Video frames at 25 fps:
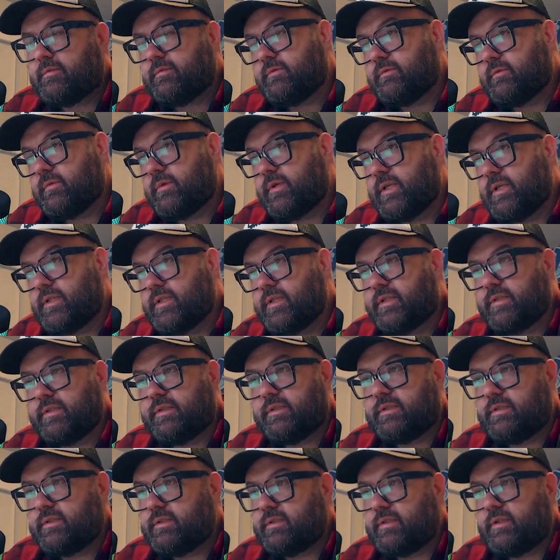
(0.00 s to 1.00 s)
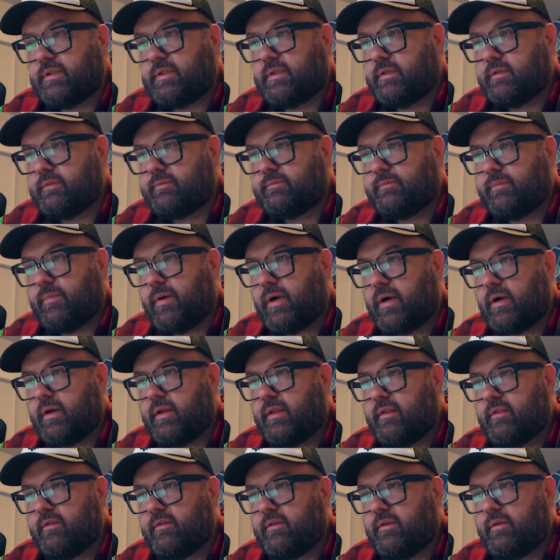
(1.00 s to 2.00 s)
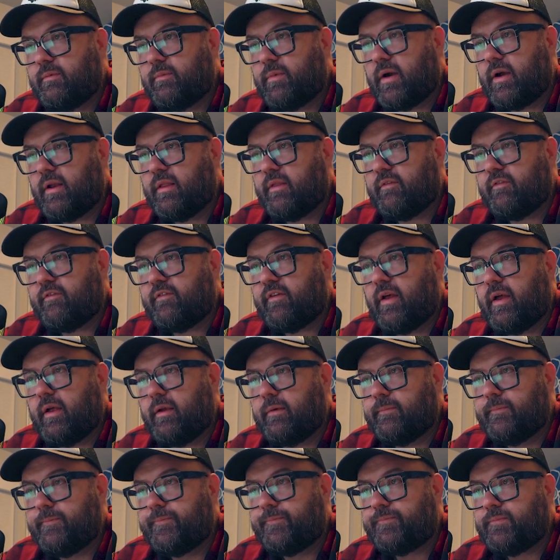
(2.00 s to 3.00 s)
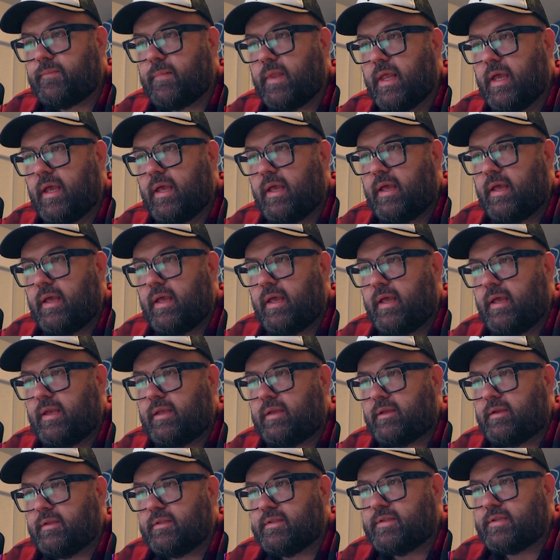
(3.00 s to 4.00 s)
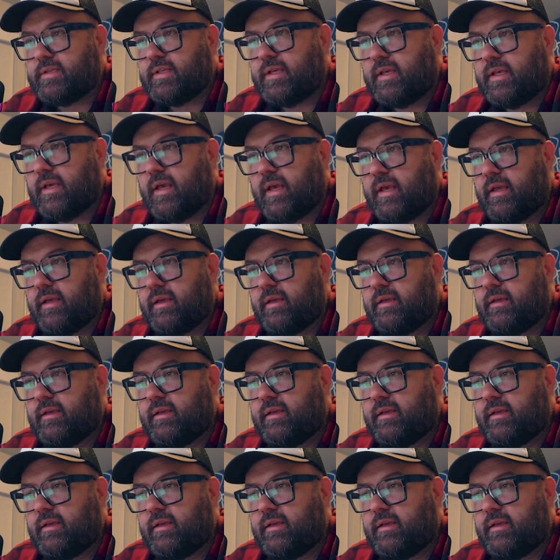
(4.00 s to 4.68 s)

which is part of the fun. You can see I